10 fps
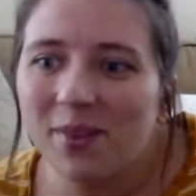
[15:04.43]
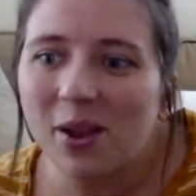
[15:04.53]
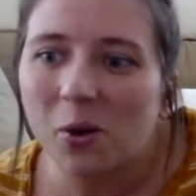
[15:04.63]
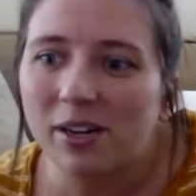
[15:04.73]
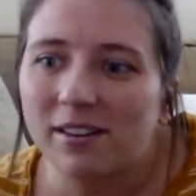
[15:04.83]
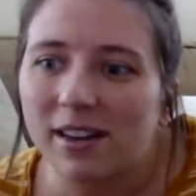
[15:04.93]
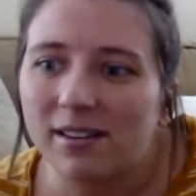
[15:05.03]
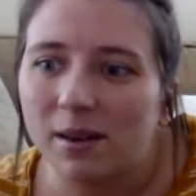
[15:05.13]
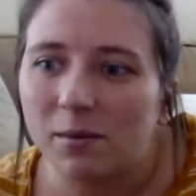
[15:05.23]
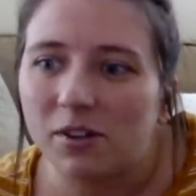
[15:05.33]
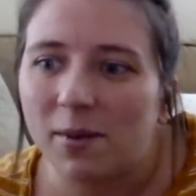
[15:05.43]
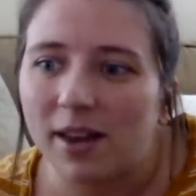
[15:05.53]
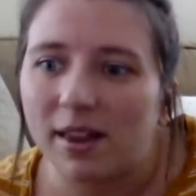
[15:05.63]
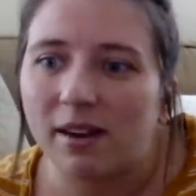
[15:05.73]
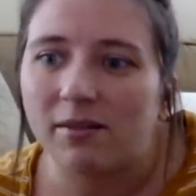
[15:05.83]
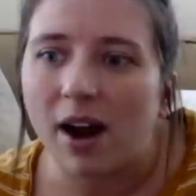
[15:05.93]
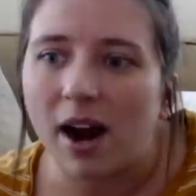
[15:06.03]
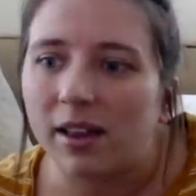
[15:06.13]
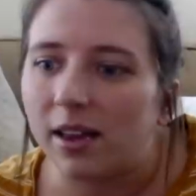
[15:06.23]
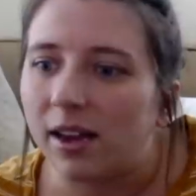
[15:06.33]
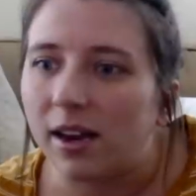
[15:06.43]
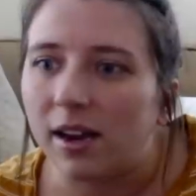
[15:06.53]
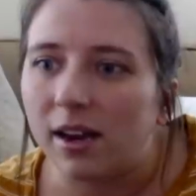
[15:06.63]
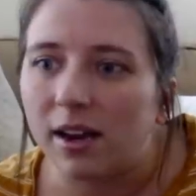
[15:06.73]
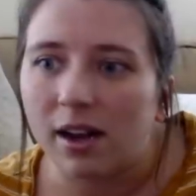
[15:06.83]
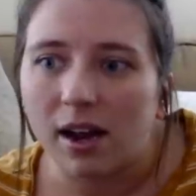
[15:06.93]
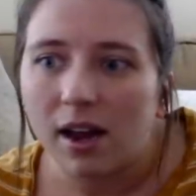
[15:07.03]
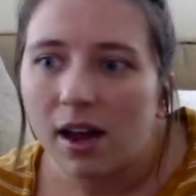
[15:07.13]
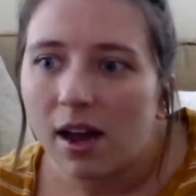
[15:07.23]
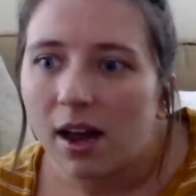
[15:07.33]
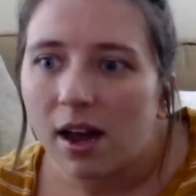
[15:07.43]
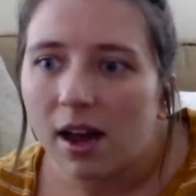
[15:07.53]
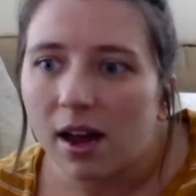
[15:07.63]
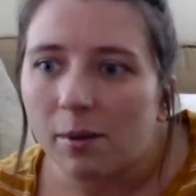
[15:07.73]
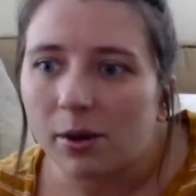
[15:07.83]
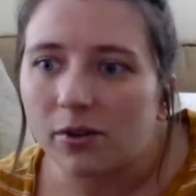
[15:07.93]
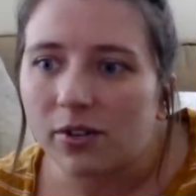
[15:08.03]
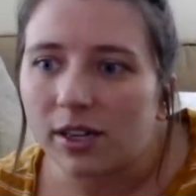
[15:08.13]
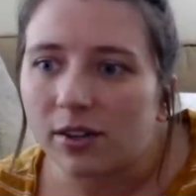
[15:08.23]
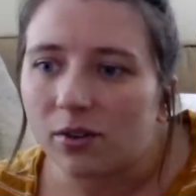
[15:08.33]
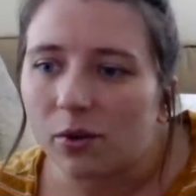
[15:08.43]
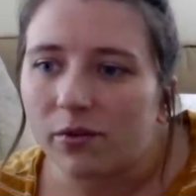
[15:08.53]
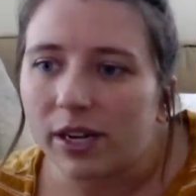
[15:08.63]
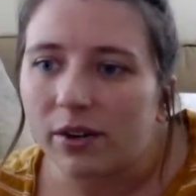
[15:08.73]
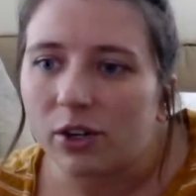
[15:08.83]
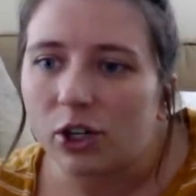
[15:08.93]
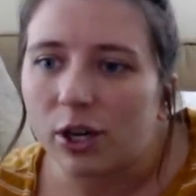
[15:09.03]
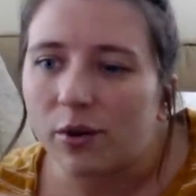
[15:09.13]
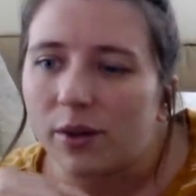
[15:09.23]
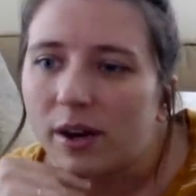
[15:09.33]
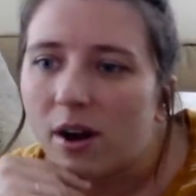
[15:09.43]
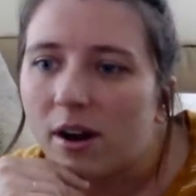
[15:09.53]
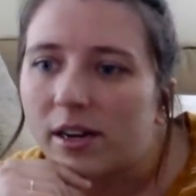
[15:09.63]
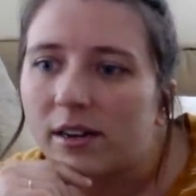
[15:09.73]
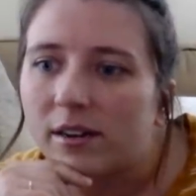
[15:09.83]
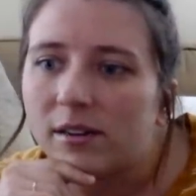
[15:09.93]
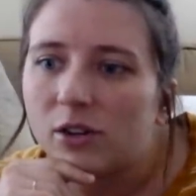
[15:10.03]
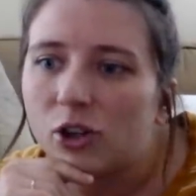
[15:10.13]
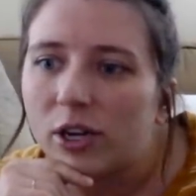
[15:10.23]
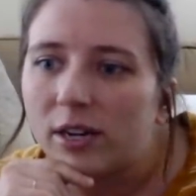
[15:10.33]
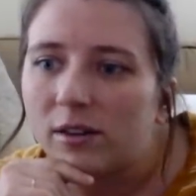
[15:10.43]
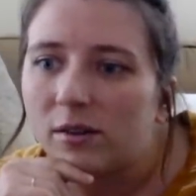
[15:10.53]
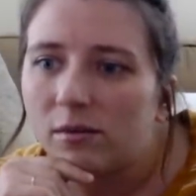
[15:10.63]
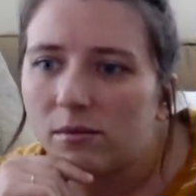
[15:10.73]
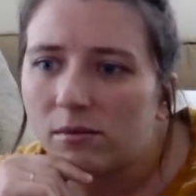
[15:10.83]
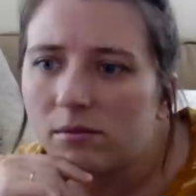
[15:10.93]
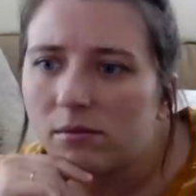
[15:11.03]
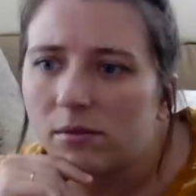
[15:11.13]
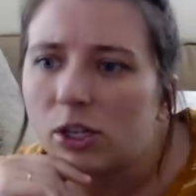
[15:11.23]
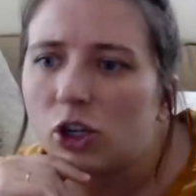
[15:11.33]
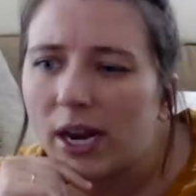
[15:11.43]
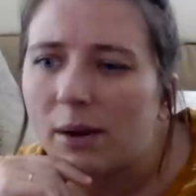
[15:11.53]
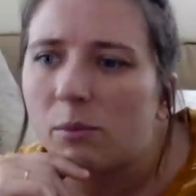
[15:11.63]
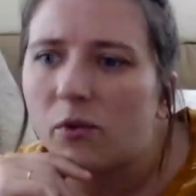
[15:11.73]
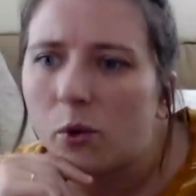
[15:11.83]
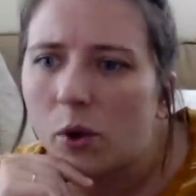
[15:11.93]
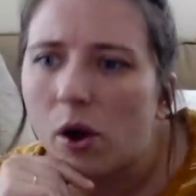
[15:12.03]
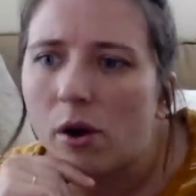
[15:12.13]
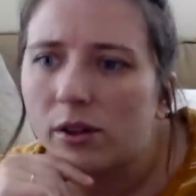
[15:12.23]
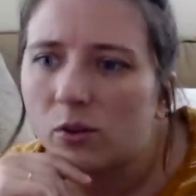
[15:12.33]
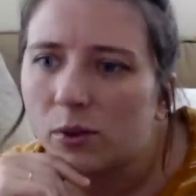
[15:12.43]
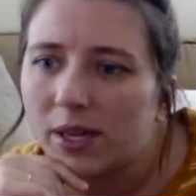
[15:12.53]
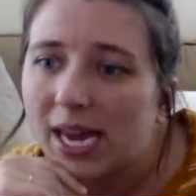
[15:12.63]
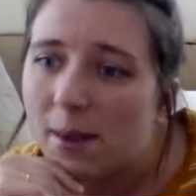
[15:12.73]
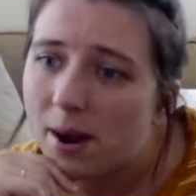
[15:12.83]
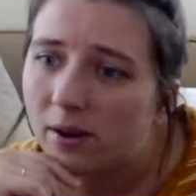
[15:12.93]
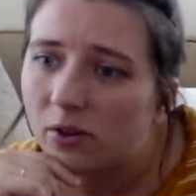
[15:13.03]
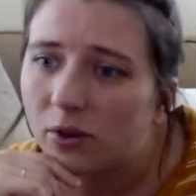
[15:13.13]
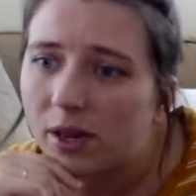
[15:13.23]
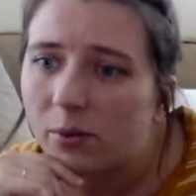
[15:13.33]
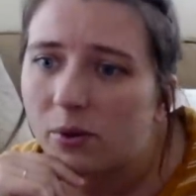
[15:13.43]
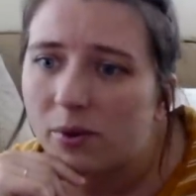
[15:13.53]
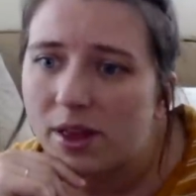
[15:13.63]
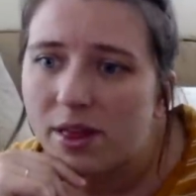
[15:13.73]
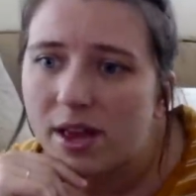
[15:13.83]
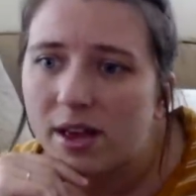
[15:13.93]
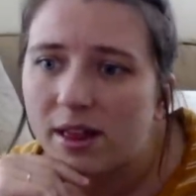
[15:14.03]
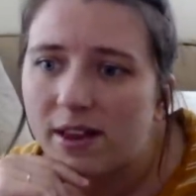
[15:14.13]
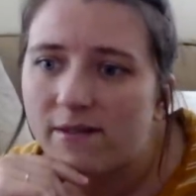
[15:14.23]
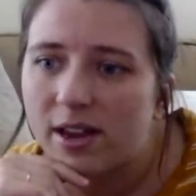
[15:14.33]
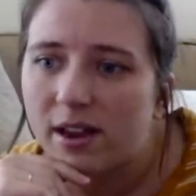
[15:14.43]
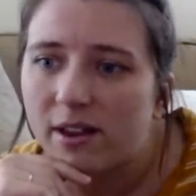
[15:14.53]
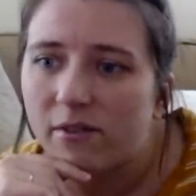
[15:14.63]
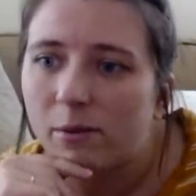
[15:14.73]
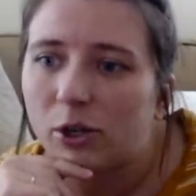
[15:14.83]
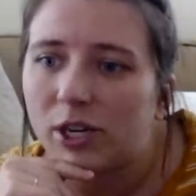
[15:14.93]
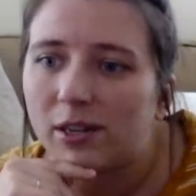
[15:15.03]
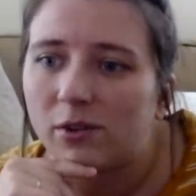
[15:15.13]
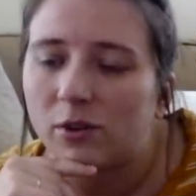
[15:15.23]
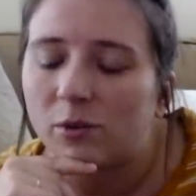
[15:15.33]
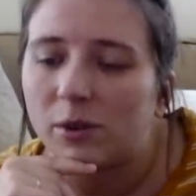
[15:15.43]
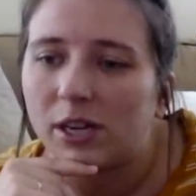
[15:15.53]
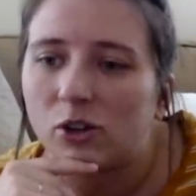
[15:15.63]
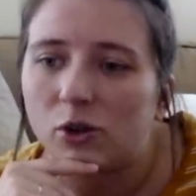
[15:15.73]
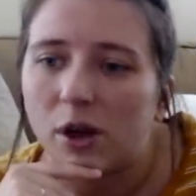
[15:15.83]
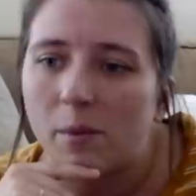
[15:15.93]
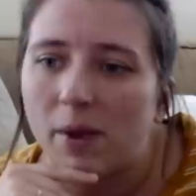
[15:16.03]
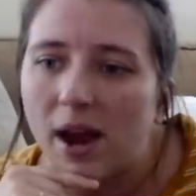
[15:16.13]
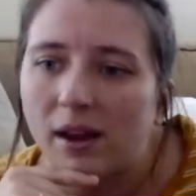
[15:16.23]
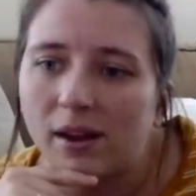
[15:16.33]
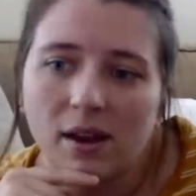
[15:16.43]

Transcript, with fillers: Courtney said, some suspect that Ryland uh, posted this old video to show their audience Shane's the Shane before all this really came out, so they would rethink leaving and give him a chance for his potential comeback.